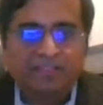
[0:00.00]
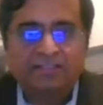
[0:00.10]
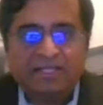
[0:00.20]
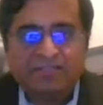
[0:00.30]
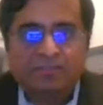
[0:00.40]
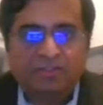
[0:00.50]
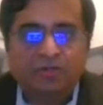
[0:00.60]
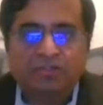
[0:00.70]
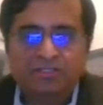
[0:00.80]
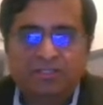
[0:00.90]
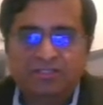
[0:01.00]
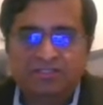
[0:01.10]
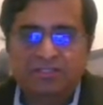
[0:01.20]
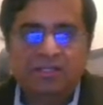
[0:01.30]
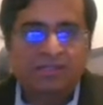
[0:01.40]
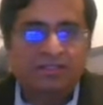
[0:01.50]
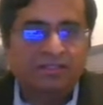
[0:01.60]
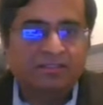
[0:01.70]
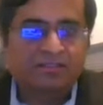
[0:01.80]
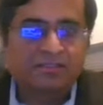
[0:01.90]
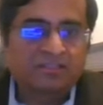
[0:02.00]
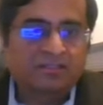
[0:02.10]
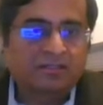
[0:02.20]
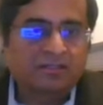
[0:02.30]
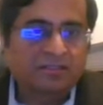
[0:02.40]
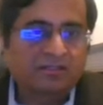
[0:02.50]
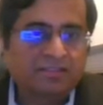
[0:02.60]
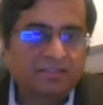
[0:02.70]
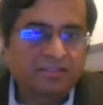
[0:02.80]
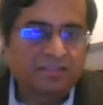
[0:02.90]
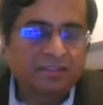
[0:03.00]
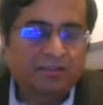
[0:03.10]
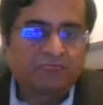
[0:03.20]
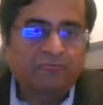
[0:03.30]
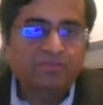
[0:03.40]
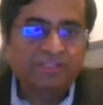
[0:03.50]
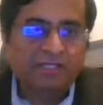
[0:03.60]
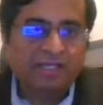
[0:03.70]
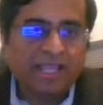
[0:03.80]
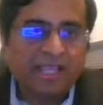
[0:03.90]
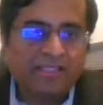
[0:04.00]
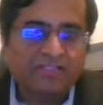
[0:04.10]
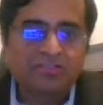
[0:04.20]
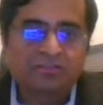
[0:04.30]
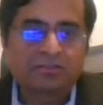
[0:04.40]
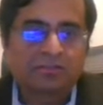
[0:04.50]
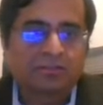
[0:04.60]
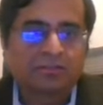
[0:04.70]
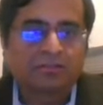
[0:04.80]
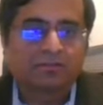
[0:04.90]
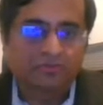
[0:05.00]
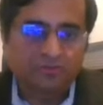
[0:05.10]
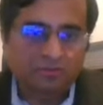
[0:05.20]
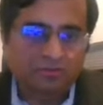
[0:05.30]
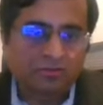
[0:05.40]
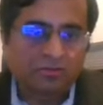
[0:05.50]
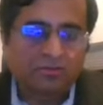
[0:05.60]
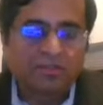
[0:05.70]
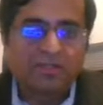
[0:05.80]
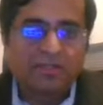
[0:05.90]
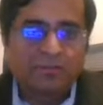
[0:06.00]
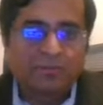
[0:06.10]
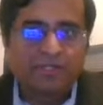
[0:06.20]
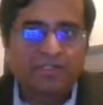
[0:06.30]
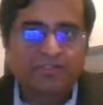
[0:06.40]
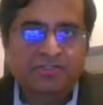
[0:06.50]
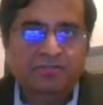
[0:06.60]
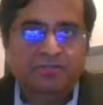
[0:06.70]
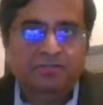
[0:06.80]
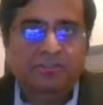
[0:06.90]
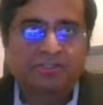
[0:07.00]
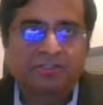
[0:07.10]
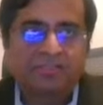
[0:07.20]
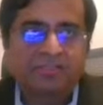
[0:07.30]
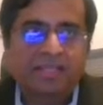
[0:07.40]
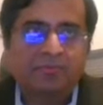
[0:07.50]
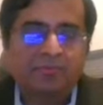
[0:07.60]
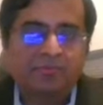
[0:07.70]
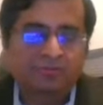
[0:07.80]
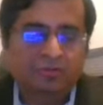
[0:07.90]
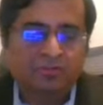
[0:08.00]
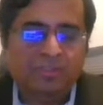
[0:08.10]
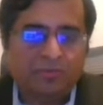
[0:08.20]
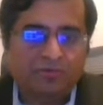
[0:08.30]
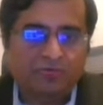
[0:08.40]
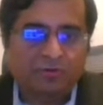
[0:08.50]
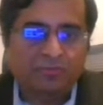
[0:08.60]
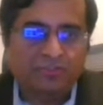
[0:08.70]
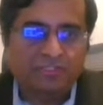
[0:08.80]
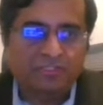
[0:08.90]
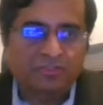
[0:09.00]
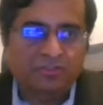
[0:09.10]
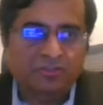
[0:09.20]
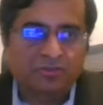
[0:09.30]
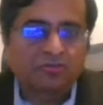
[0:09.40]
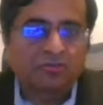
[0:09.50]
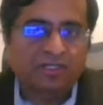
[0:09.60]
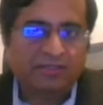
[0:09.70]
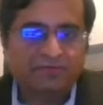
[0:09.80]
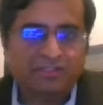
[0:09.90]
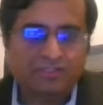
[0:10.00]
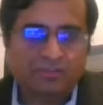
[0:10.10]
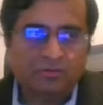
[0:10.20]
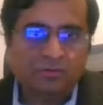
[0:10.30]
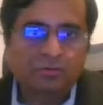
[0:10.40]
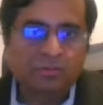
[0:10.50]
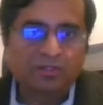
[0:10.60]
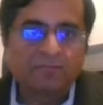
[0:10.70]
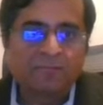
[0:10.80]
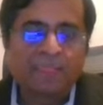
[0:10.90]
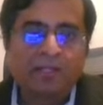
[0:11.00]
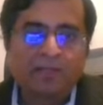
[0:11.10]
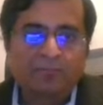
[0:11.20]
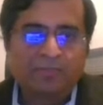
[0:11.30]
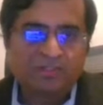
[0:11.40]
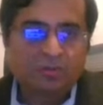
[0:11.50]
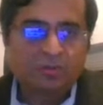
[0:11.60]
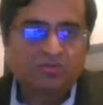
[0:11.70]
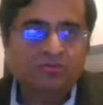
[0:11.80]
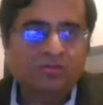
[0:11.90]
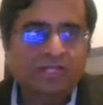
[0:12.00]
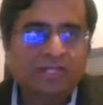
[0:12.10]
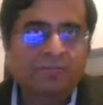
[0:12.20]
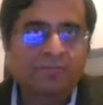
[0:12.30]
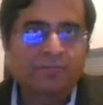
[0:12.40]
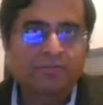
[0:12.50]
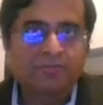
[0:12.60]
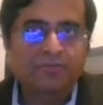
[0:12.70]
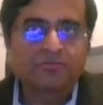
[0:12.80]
And then last but not least is the Foresight Edge controller, which is able to not only perform traditional control activities on the well, but is also able